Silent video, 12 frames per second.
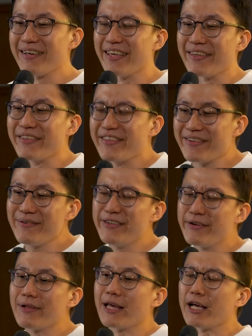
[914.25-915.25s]
Okay, so
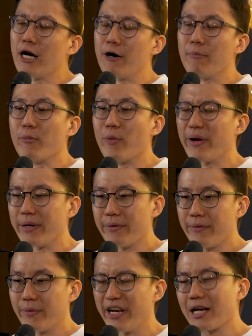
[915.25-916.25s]

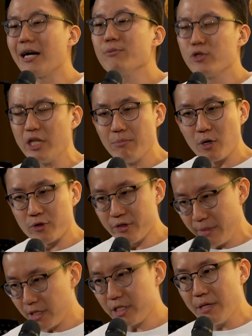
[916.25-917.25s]
when it comes to
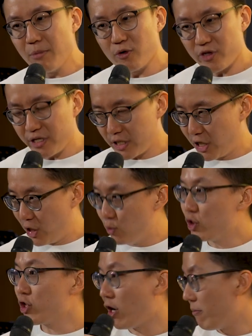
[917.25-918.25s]
emotion, because emotion is a
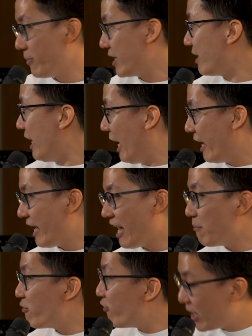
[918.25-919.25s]
huge topic, and
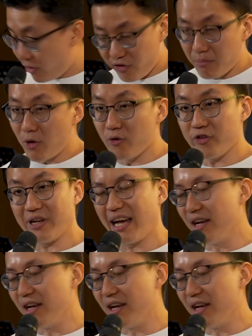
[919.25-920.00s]
I'm a fan of emotion.